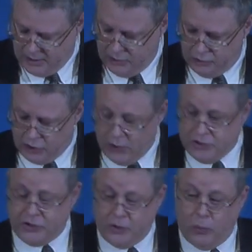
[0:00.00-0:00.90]
So
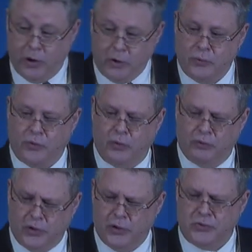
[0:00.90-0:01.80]
it's a wonderful
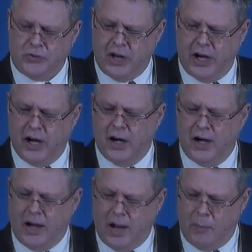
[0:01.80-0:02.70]
verse there
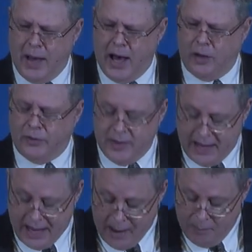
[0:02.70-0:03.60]
about
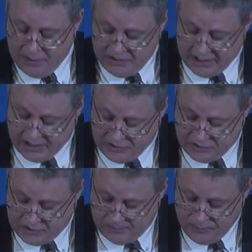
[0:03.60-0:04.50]
the
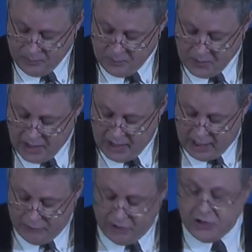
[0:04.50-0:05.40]
impetus
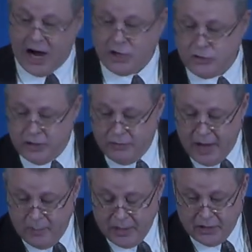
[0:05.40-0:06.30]
of the doctrine of
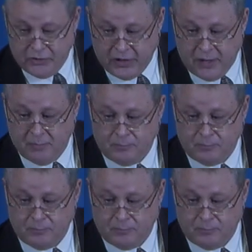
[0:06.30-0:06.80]
imminency.